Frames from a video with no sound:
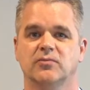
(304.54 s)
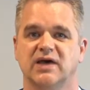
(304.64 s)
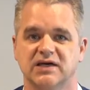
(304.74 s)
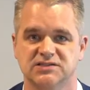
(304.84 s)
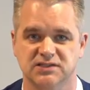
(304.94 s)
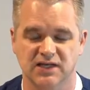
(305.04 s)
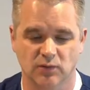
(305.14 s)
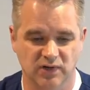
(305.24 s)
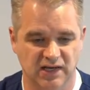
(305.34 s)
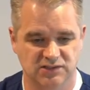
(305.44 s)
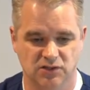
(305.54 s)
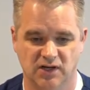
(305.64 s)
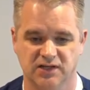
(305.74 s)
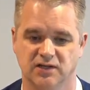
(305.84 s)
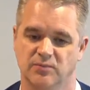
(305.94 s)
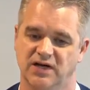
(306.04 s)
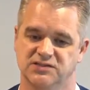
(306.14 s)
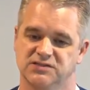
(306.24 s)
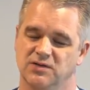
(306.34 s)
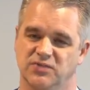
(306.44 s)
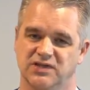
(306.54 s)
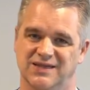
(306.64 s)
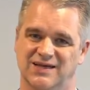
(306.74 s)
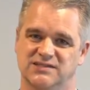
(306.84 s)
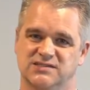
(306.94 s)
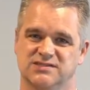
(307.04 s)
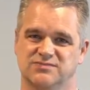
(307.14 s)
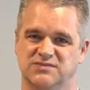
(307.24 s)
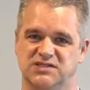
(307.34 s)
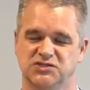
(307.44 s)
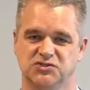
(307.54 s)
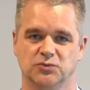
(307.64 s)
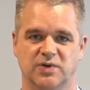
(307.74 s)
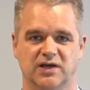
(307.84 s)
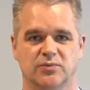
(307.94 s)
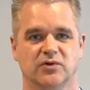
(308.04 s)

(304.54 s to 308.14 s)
mask. Now, we're not talking about something that's tissue paper